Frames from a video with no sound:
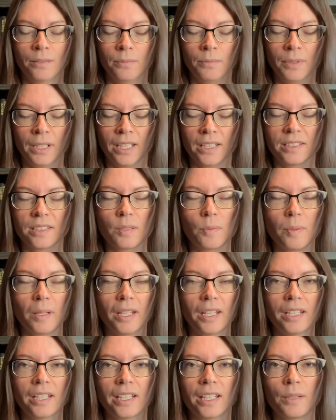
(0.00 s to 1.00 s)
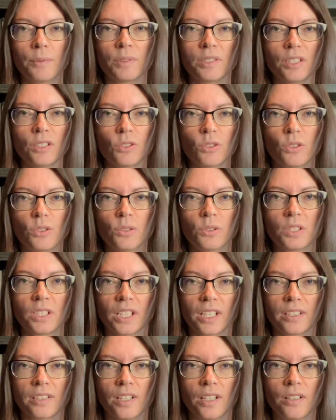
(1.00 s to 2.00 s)
Because the beginning, he was
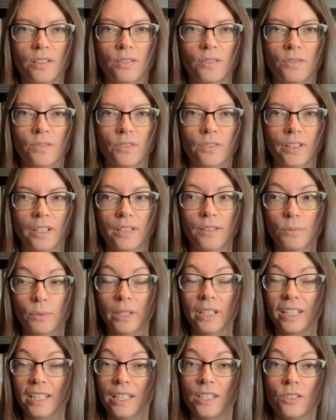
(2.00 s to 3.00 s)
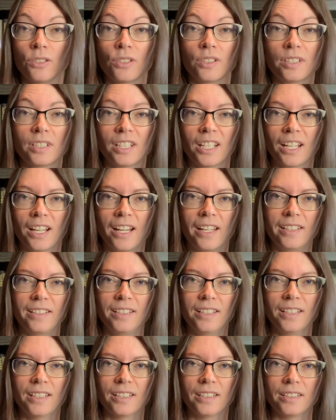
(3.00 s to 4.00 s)
introducing a ton of really interesting
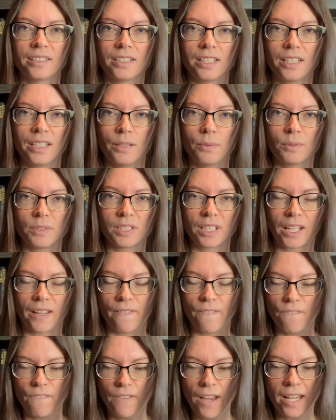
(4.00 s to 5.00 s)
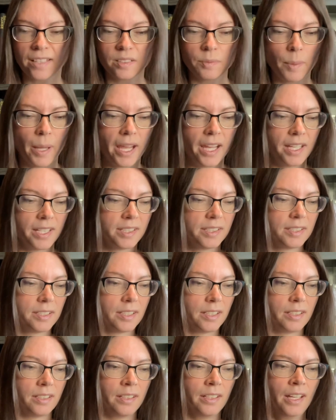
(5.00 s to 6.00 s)
ideas, and it was like a fast paced,
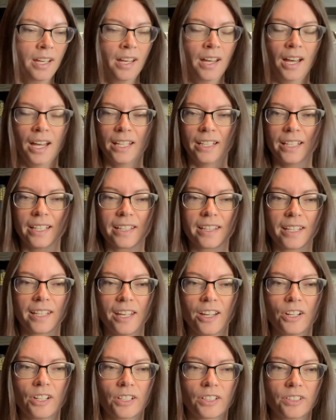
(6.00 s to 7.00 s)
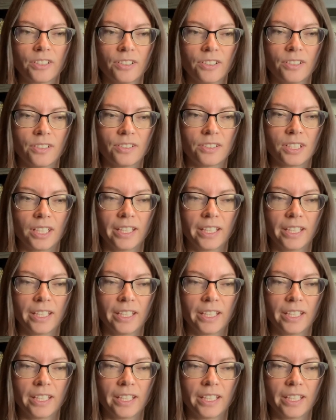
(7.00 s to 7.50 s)
and I liked the characters.